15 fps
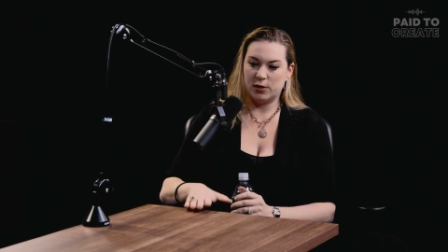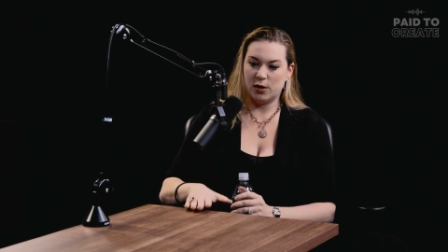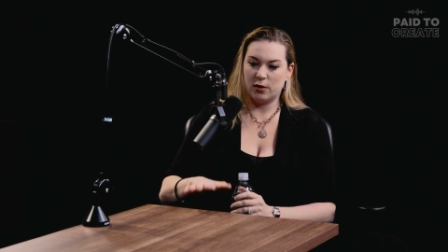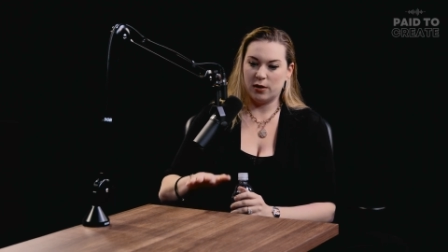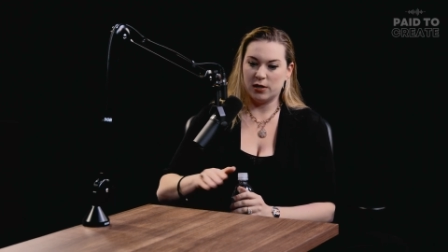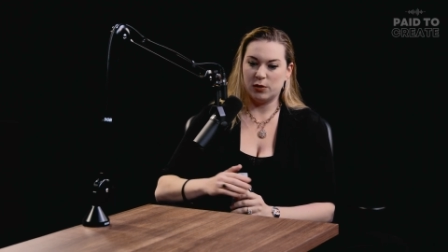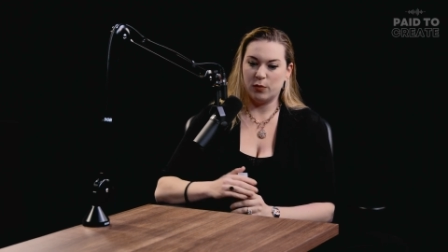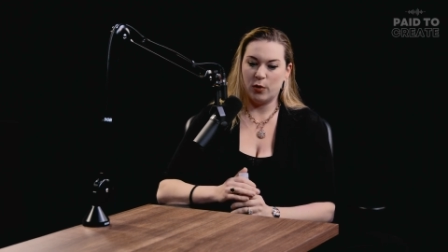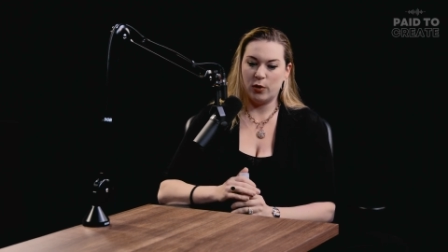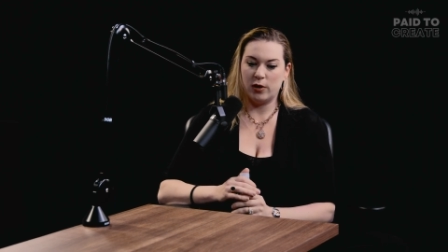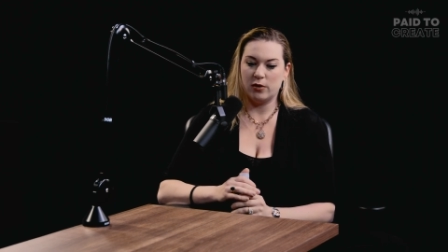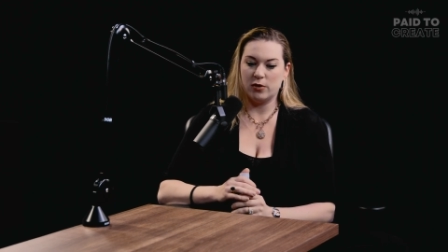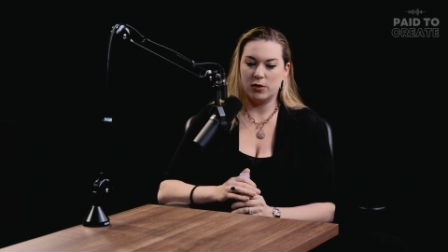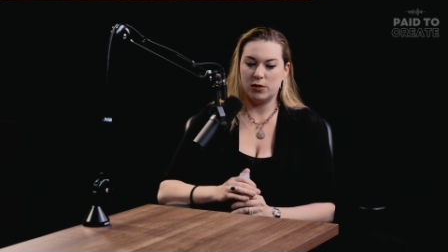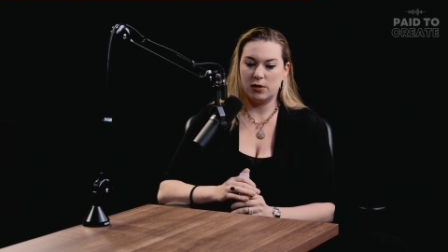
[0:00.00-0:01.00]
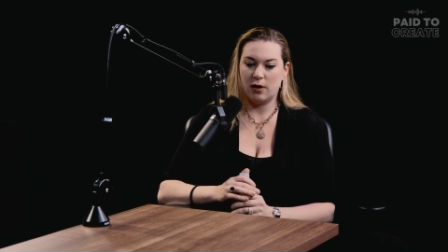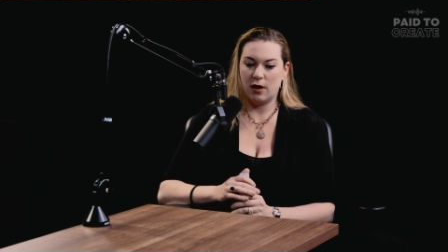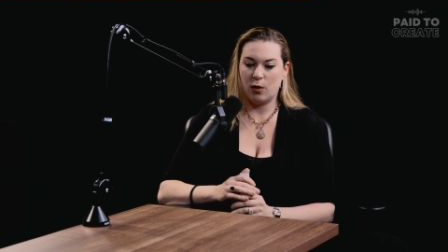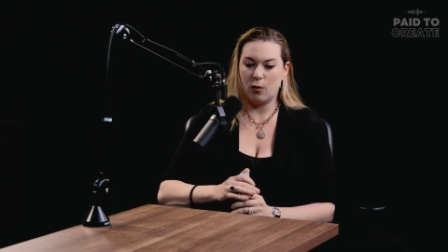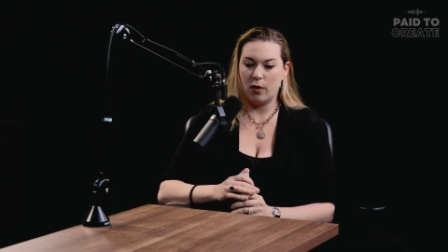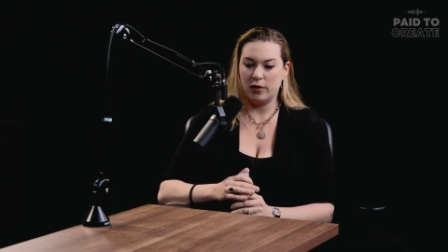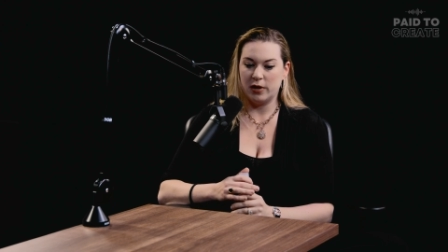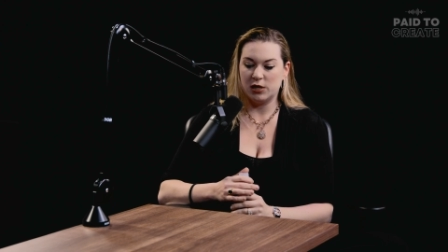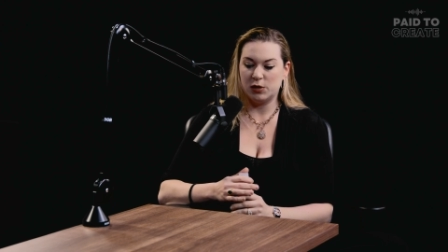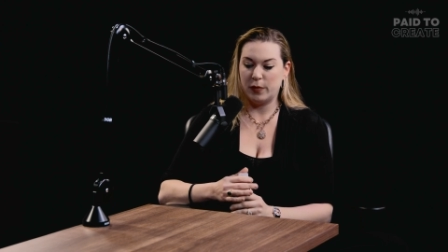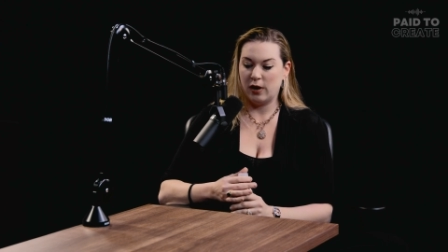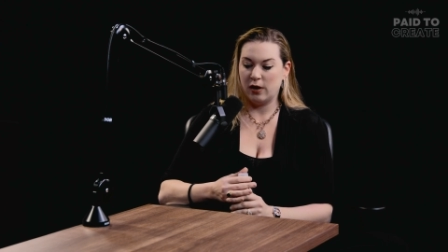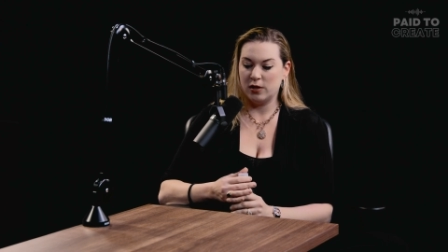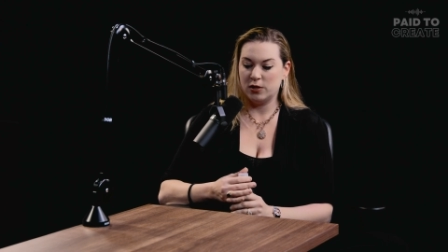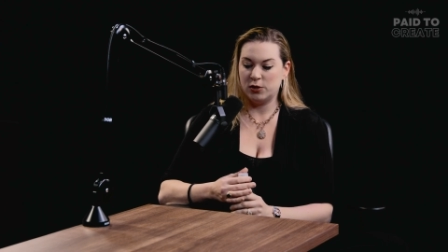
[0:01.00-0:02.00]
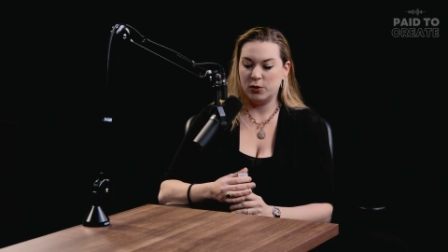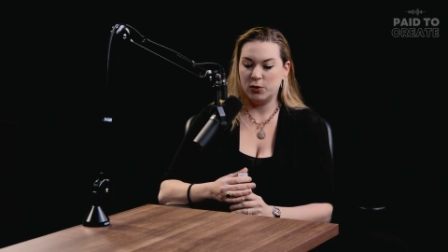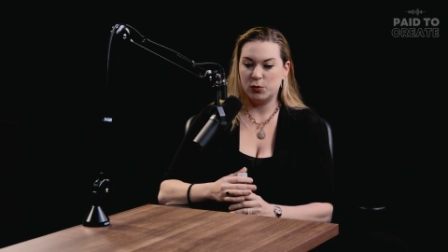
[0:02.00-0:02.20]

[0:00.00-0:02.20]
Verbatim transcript: saw our testimonials, a quality experience too.